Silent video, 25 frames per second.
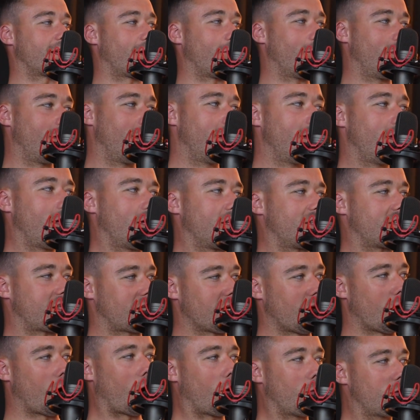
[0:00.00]
now.
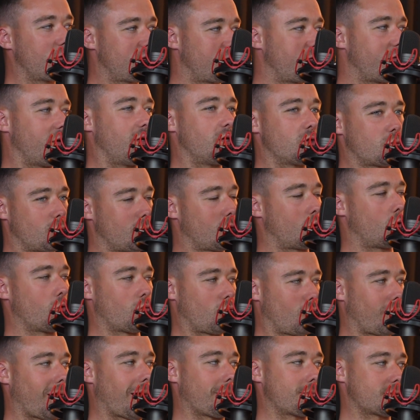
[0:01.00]
They always finish with
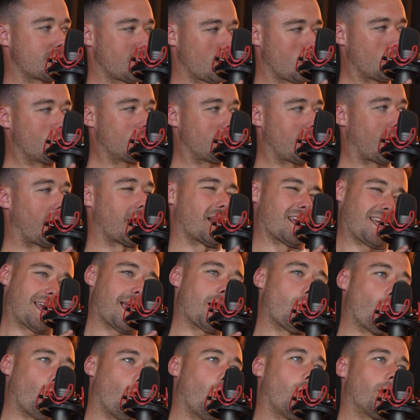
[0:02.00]
good reps and good, and I
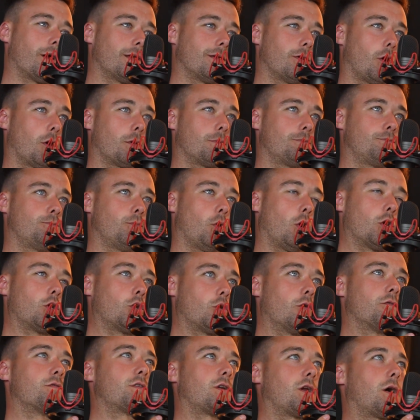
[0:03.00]
get why. I'd
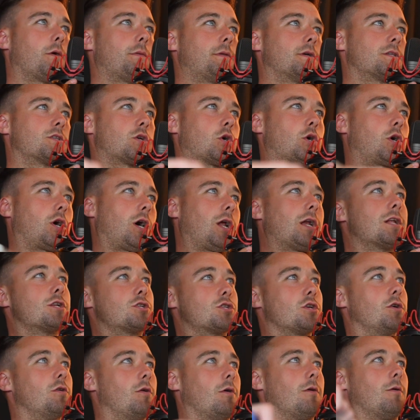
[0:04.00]
love to know the
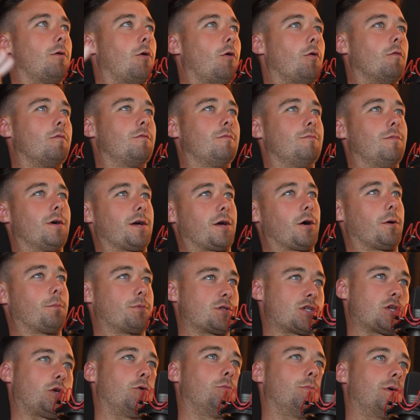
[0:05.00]
psychology of like, I
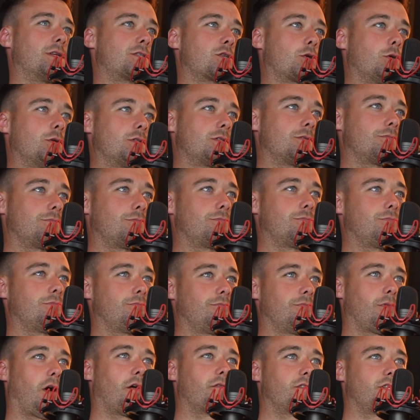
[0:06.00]
presume it's because
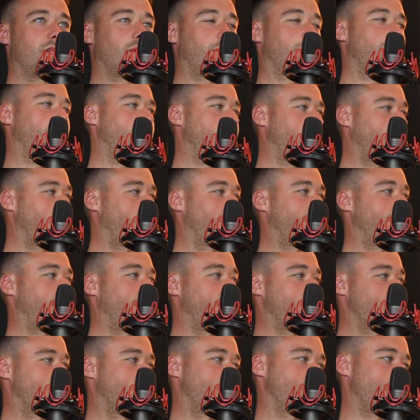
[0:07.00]
obviously you don't want to
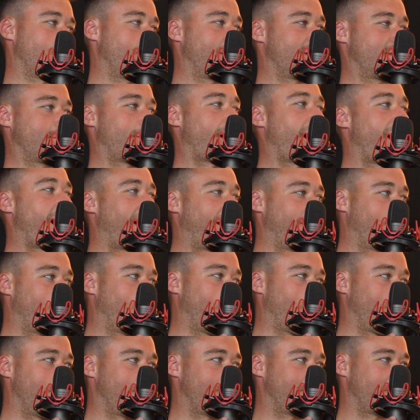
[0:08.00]
finish on something that's bad,
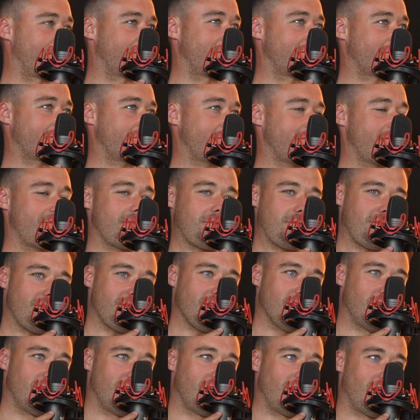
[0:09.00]
but
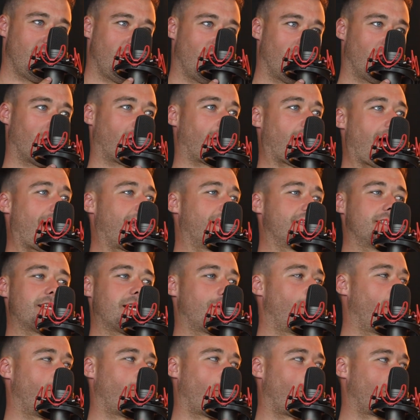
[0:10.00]
like any
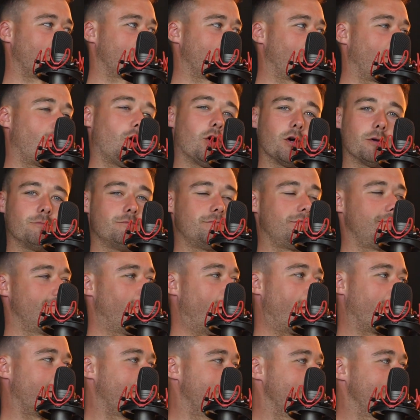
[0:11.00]
team I've worked with,
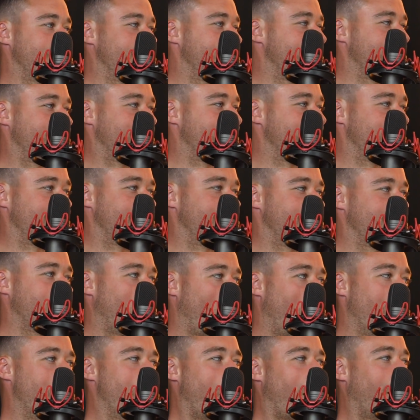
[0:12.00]

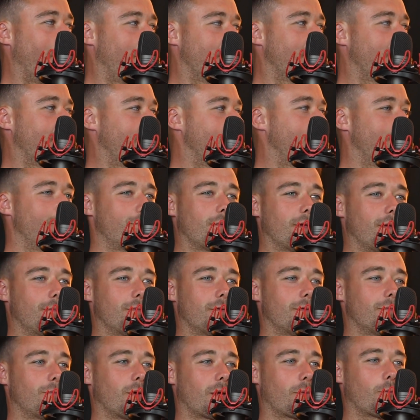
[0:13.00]
I'm not a big, even
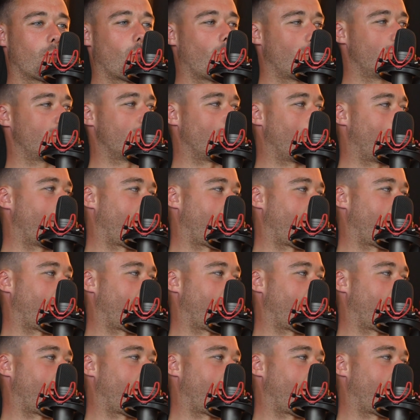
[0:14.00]
people like doing